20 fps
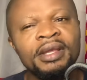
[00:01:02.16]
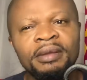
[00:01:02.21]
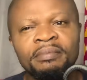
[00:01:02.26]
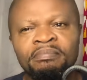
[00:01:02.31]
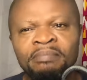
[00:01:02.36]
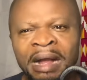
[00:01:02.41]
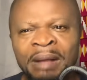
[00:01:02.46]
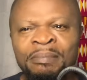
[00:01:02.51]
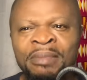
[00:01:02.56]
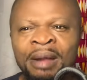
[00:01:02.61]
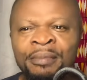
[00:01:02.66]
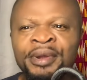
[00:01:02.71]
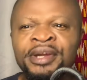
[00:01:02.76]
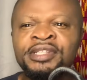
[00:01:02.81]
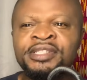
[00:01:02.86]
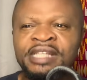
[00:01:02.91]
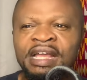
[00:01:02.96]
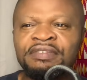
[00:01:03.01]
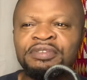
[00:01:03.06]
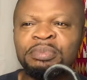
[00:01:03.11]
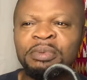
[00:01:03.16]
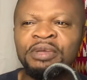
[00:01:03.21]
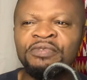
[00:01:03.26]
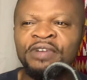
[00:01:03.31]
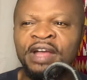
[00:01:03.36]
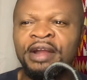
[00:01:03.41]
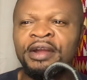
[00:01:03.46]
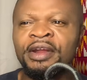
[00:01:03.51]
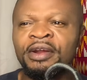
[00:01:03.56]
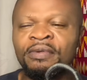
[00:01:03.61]
My memory serves me
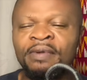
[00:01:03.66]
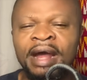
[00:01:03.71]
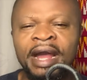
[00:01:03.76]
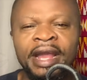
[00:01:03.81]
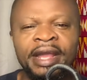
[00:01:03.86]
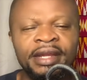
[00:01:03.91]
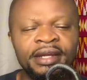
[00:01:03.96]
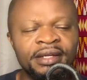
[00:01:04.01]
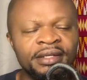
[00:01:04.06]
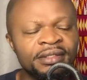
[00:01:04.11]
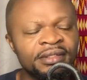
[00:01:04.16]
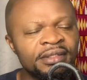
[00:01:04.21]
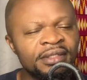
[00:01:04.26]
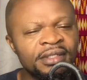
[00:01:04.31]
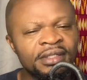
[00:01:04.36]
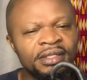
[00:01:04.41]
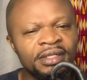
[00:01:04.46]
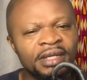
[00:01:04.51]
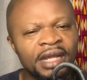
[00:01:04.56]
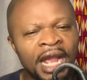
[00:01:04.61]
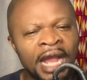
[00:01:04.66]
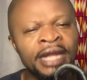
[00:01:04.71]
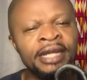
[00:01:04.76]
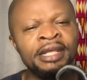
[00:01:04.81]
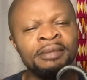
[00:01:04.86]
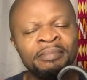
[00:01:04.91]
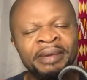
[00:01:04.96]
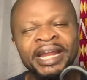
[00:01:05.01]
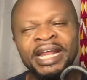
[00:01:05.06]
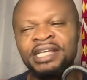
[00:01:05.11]
very right. And he
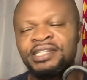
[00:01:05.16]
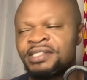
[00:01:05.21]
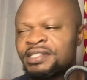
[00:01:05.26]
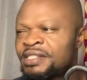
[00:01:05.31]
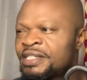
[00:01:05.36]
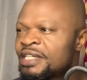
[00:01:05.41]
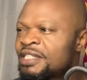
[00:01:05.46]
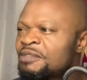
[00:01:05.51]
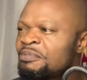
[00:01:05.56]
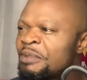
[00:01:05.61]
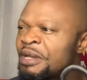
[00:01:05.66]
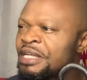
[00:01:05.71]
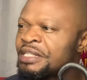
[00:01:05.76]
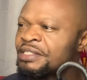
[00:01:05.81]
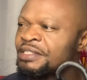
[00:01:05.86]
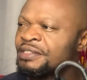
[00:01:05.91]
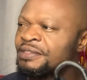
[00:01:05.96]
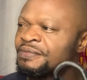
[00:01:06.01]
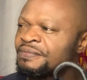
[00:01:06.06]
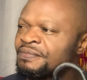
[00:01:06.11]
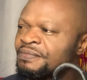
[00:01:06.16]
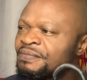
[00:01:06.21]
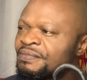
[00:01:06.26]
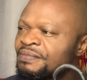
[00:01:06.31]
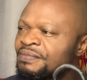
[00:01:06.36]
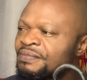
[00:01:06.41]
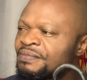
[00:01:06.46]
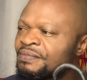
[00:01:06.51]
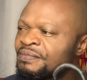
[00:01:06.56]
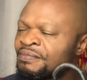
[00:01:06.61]
made a statement
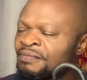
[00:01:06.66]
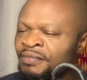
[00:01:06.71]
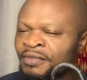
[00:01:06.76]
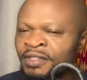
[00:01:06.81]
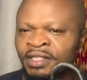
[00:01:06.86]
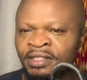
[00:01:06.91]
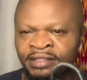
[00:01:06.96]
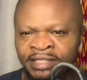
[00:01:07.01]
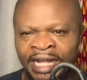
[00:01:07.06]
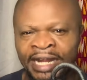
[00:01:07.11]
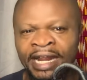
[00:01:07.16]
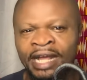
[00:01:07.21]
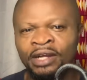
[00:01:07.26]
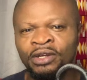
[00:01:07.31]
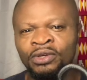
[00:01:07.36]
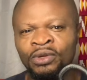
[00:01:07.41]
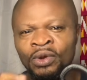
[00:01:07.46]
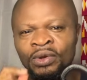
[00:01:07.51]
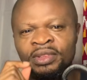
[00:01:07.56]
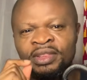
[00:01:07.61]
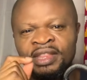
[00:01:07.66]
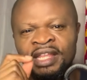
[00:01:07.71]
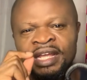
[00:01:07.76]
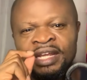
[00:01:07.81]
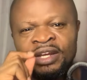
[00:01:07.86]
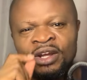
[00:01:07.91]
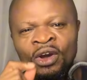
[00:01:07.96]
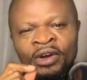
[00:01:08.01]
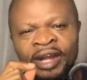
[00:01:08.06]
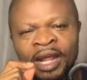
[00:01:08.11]
that a good
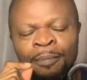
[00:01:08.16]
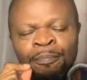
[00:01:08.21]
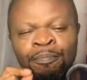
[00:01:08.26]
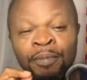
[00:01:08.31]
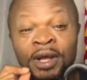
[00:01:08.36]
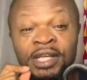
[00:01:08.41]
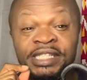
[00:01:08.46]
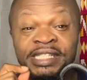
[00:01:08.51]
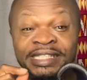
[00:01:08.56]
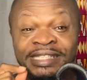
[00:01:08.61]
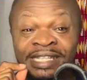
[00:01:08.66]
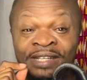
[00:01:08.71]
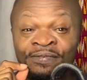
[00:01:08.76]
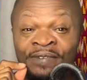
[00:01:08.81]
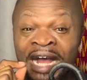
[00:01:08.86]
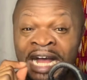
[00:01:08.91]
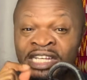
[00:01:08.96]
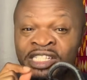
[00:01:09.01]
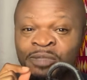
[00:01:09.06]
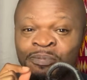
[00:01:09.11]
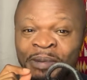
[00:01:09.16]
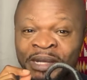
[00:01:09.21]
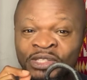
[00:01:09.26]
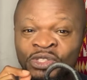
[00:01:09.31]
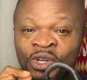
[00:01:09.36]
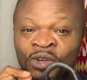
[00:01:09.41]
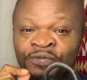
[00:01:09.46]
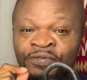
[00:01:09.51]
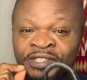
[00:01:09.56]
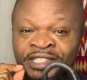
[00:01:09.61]
thing or the positive aspect
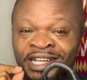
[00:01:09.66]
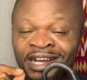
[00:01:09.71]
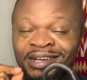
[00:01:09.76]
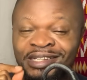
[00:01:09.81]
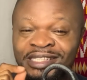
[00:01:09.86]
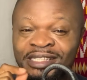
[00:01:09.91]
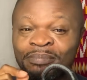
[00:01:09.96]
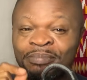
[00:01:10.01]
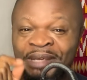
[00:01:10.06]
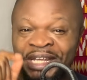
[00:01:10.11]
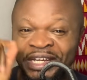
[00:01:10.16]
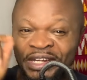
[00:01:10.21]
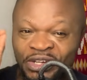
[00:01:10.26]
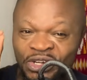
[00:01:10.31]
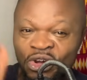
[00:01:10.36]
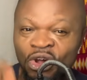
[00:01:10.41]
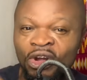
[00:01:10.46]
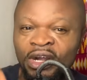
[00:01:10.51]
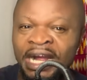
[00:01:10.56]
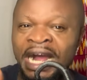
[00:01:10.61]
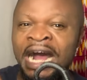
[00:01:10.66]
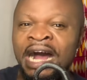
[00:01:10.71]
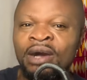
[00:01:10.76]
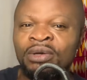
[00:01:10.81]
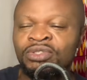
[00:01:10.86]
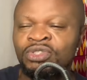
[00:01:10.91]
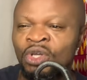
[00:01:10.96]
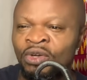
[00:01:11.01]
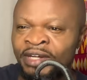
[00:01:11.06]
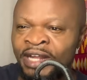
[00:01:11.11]
of Chelsea being knocked
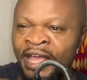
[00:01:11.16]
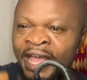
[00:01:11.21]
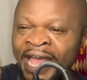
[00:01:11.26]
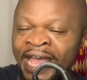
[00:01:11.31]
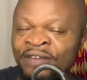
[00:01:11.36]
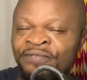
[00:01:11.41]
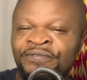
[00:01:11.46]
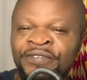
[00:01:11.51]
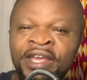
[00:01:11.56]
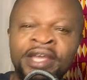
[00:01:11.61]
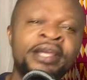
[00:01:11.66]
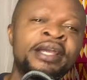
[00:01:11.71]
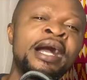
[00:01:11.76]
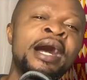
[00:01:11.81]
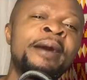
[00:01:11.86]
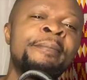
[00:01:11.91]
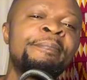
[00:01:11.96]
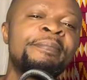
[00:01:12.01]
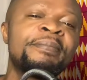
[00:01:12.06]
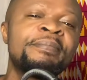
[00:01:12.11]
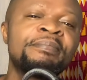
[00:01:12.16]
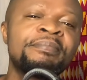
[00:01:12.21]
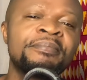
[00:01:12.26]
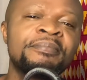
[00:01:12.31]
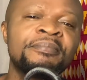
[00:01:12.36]
out of the FA Cup